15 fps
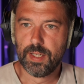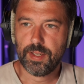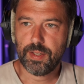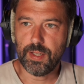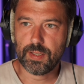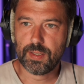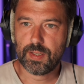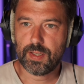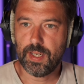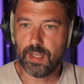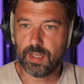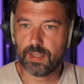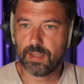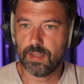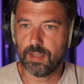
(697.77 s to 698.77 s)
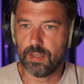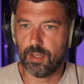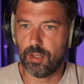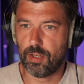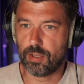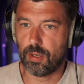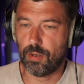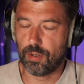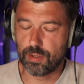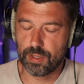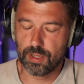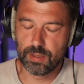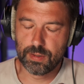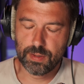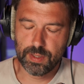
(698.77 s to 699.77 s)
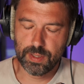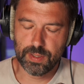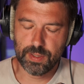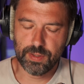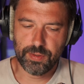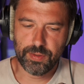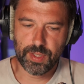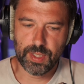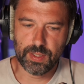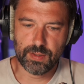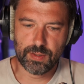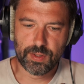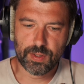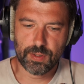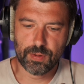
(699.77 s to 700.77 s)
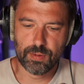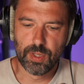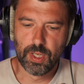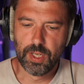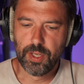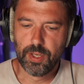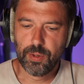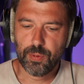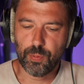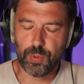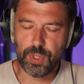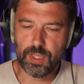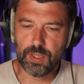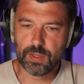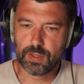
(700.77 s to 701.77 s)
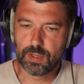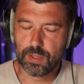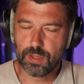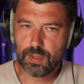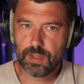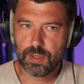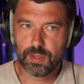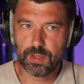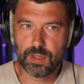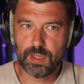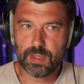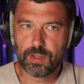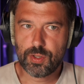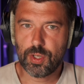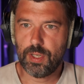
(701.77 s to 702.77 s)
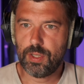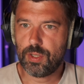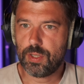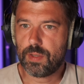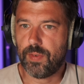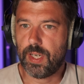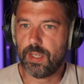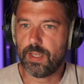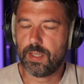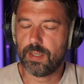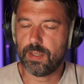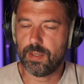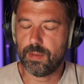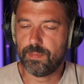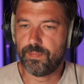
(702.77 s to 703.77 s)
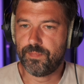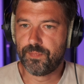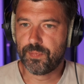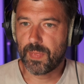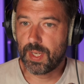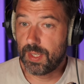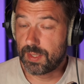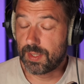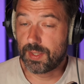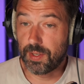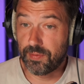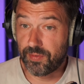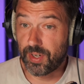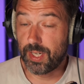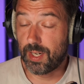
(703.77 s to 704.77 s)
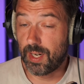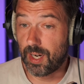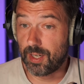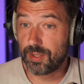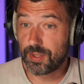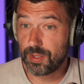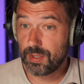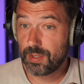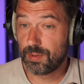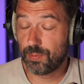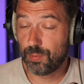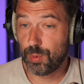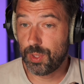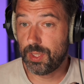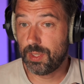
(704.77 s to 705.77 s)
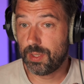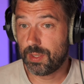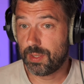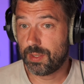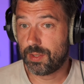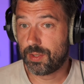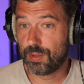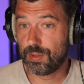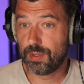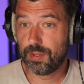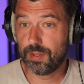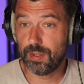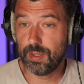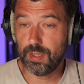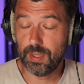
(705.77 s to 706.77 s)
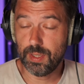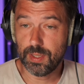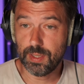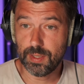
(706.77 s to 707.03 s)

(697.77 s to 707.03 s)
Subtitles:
things take a lot longer then. So we sync these changes via, as I said, via rsync. We sync the